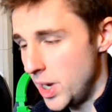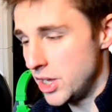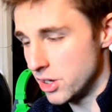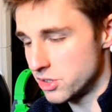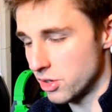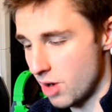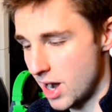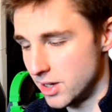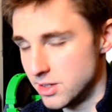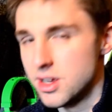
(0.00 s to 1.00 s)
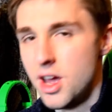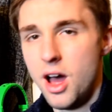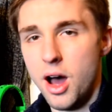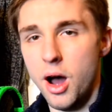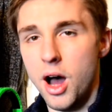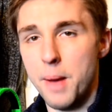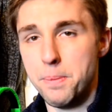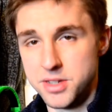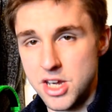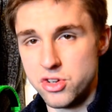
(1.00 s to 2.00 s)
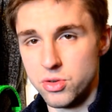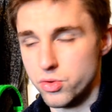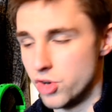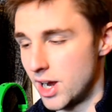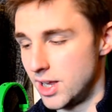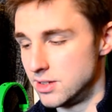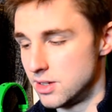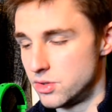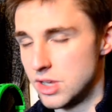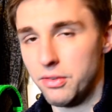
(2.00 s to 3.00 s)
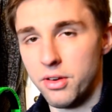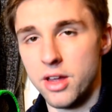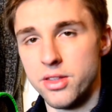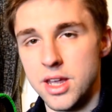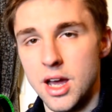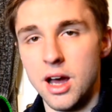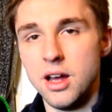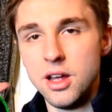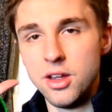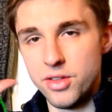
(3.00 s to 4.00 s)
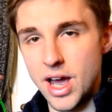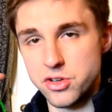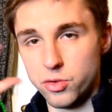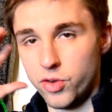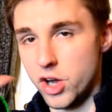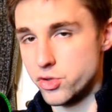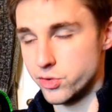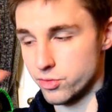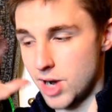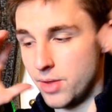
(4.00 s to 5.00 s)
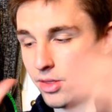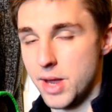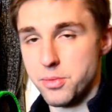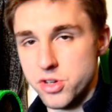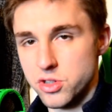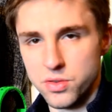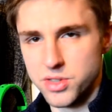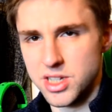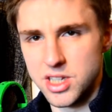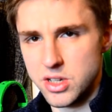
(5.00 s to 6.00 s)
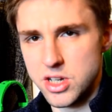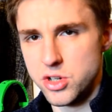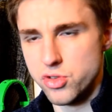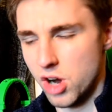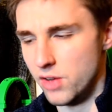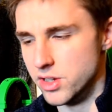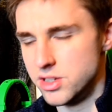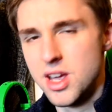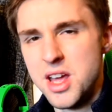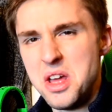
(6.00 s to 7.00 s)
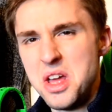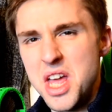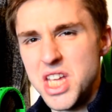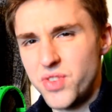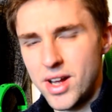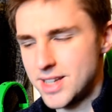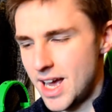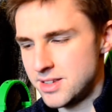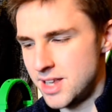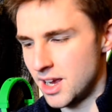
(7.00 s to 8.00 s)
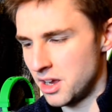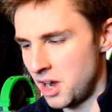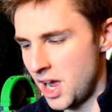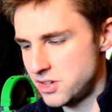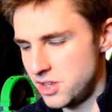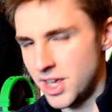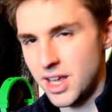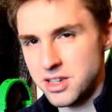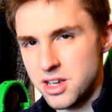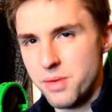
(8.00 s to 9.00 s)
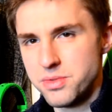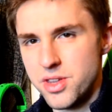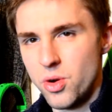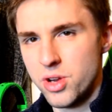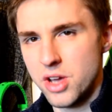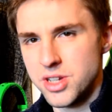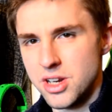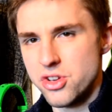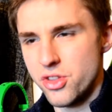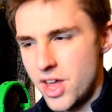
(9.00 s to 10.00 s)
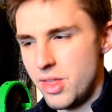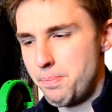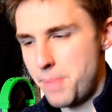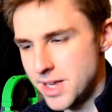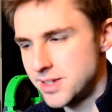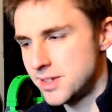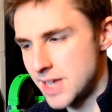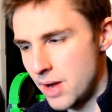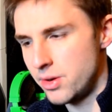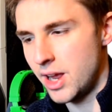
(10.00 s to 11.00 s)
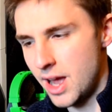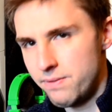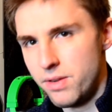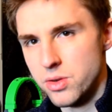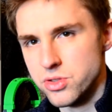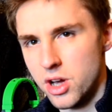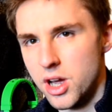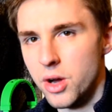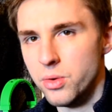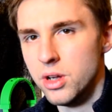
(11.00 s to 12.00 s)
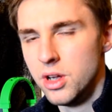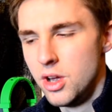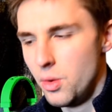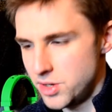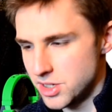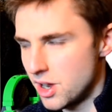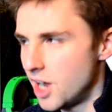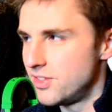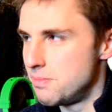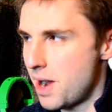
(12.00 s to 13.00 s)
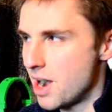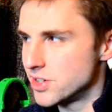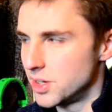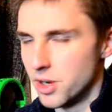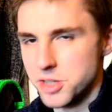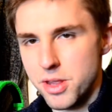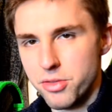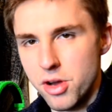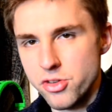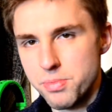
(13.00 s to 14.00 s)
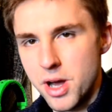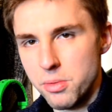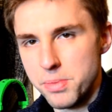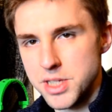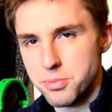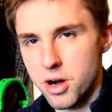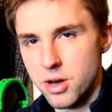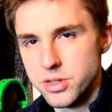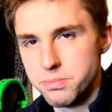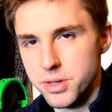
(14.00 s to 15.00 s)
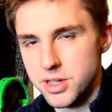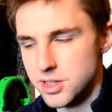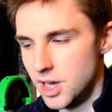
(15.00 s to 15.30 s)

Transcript: good as the Krakens, positional tracking. So stuff like the actual virtual surround that they produce, obviously because there's only 2 drivers, is fantastic. And I actually think in terms of the audio signature, they're the best sounding headphones I own, which is kind of embarrassing when I spent £300 on Beats Pros, but